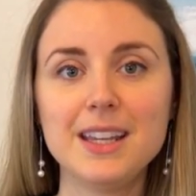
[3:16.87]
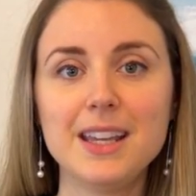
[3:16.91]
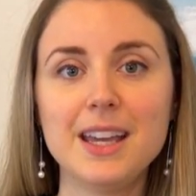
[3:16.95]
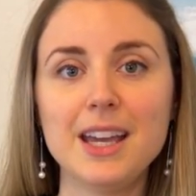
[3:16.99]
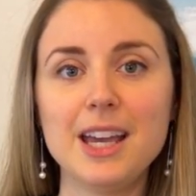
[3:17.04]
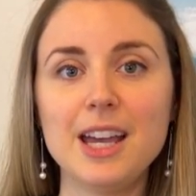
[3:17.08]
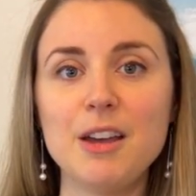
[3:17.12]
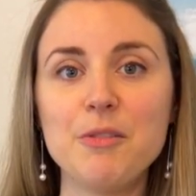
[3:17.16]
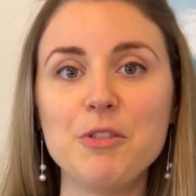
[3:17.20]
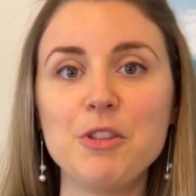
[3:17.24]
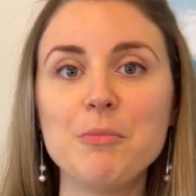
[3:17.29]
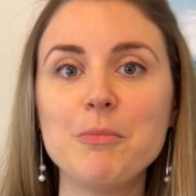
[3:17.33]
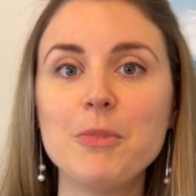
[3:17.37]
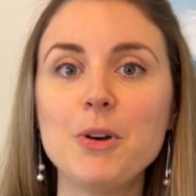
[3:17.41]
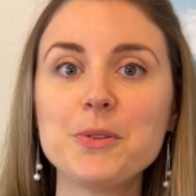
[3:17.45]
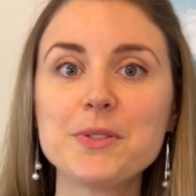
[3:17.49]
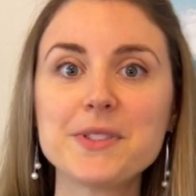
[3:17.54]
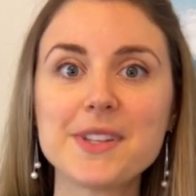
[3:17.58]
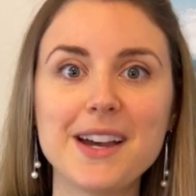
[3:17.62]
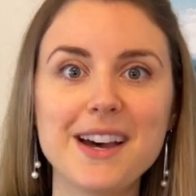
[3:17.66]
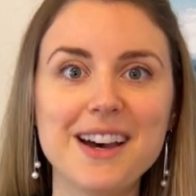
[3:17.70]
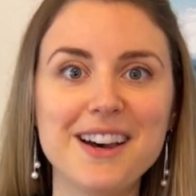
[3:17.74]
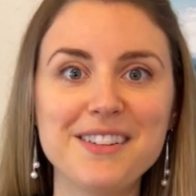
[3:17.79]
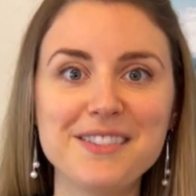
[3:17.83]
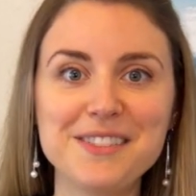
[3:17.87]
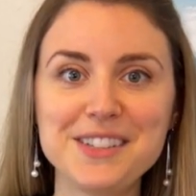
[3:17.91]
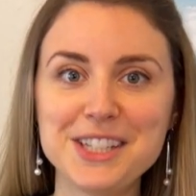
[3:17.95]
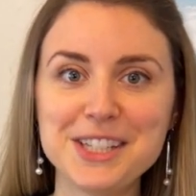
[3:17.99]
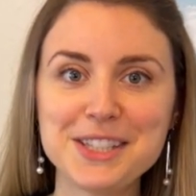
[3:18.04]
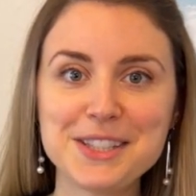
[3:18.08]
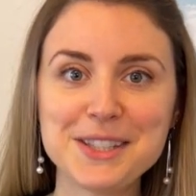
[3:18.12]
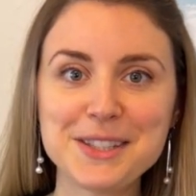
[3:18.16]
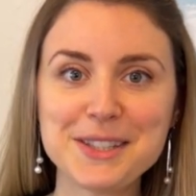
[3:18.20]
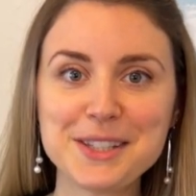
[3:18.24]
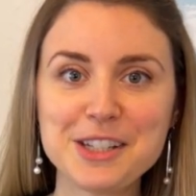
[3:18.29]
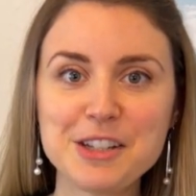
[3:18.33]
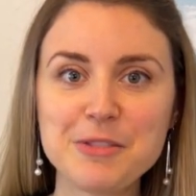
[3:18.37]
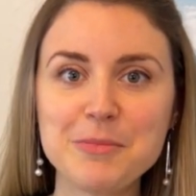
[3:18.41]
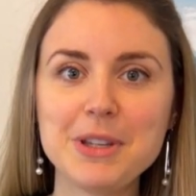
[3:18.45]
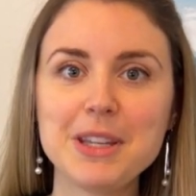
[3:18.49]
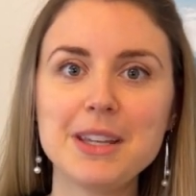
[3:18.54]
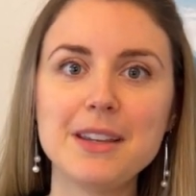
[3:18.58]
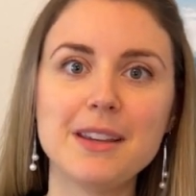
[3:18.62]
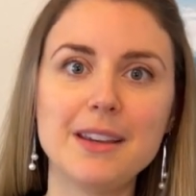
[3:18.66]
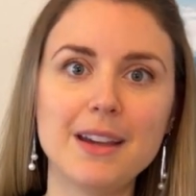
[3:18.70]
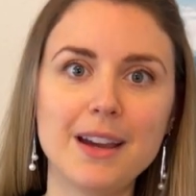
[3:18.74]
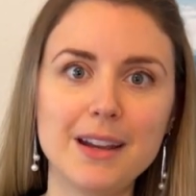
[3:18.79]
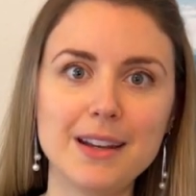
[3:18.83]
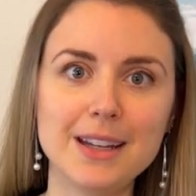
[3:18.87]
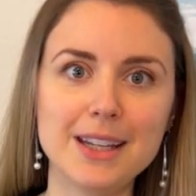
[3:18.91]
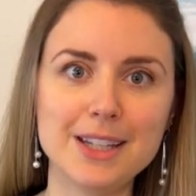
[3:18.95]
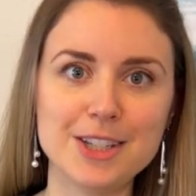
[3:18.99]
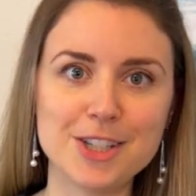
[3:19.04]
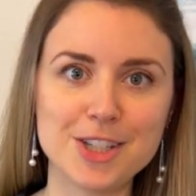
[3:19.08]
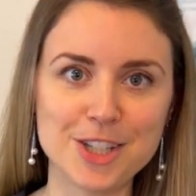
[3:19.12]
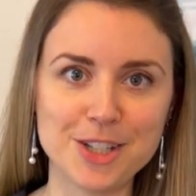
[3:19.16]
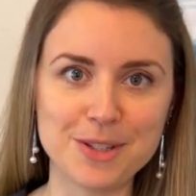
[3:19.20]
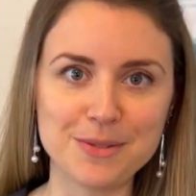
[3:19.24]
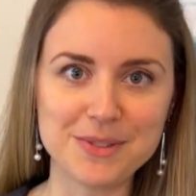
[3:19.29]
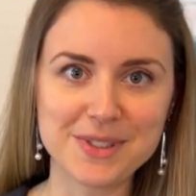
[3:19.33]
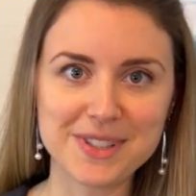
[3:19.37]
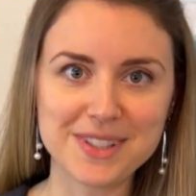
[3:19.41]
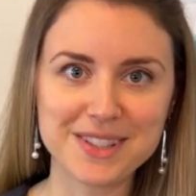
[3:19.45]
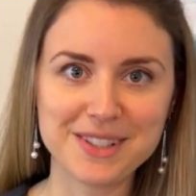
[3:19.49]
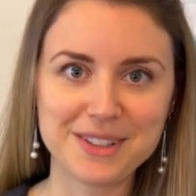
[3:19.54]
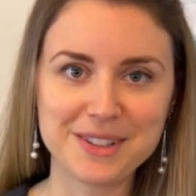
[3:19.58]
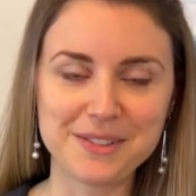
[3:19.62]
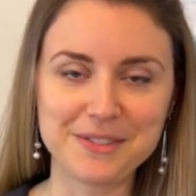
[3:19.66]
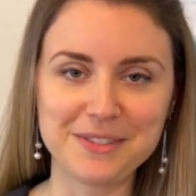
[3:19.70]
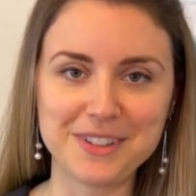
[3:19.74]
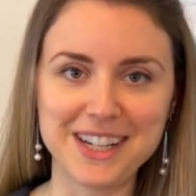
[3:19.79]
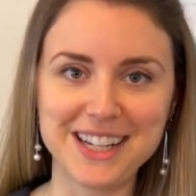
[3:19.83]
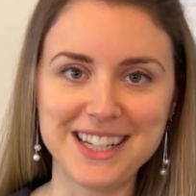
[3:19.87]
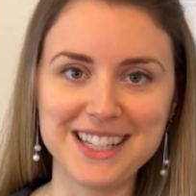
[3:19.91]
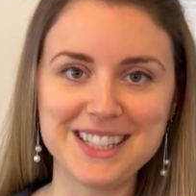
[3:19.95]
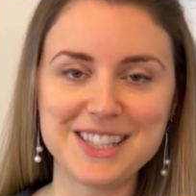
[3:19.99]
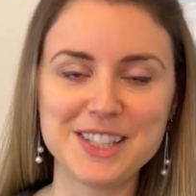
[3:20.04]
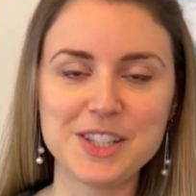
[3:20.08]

The most obvious is going to be gut issues, right?